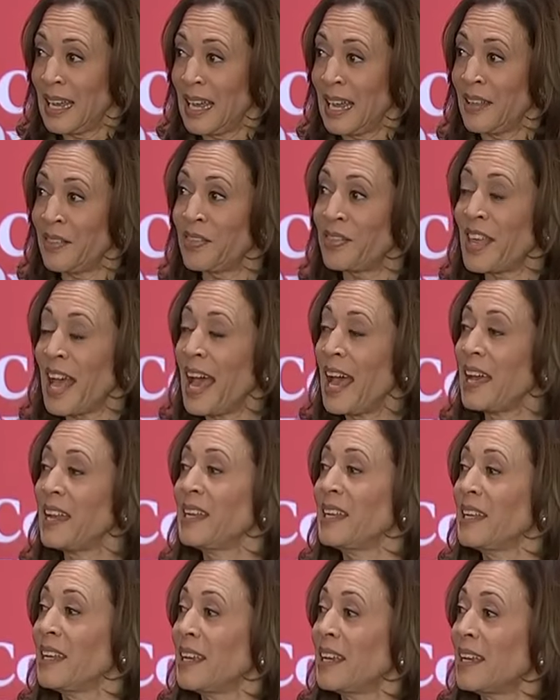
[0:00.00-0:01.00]
And that,
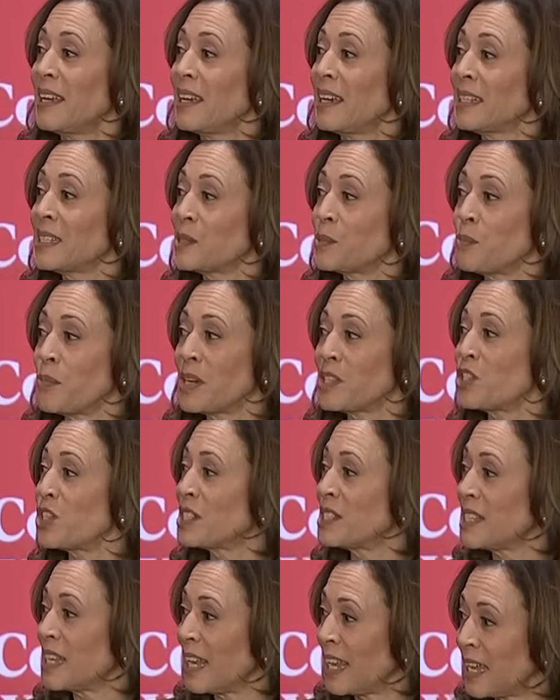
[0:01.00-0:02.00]
as much
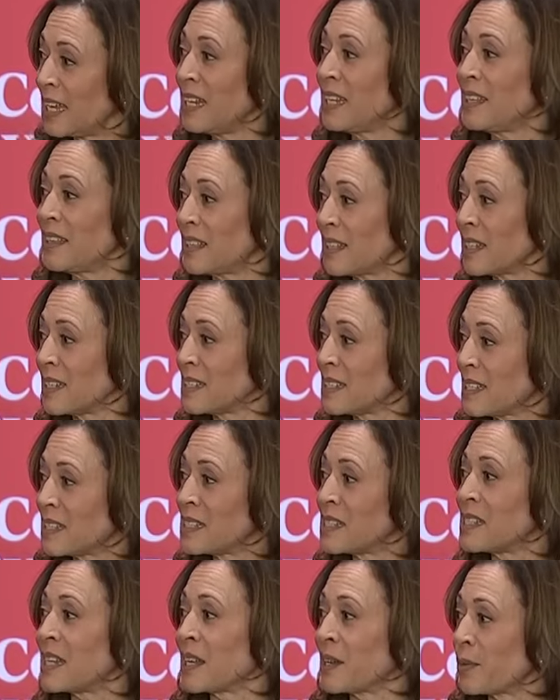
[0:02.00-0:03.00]
as anything, is at
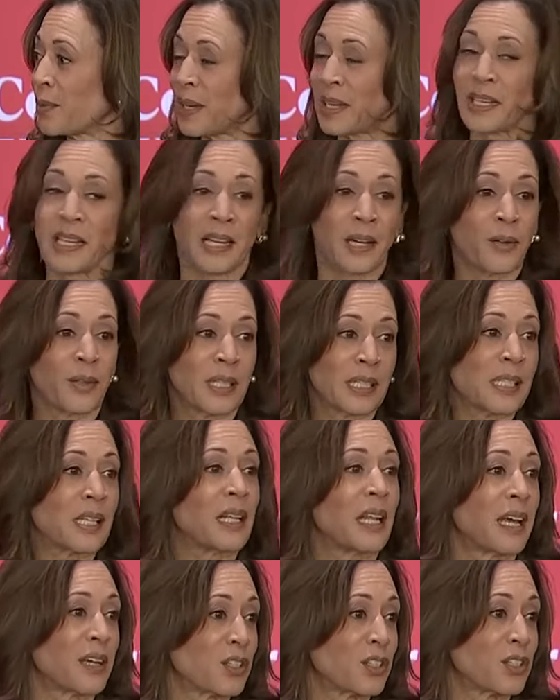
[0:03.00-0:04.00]
stake right now in this
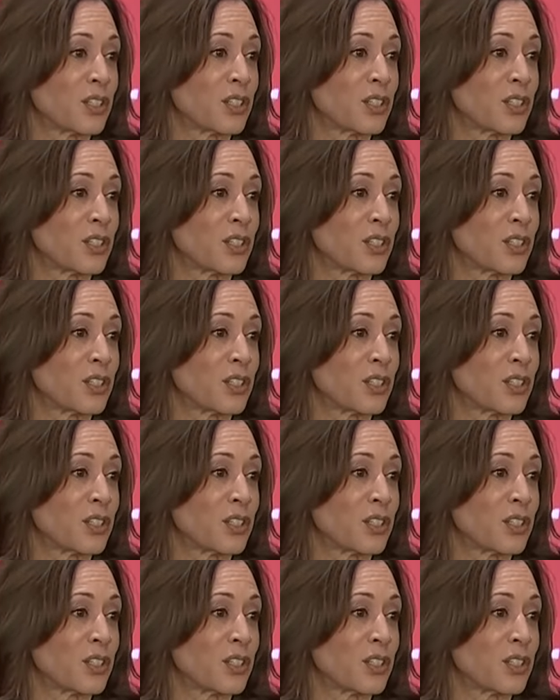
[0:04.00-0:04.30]
election.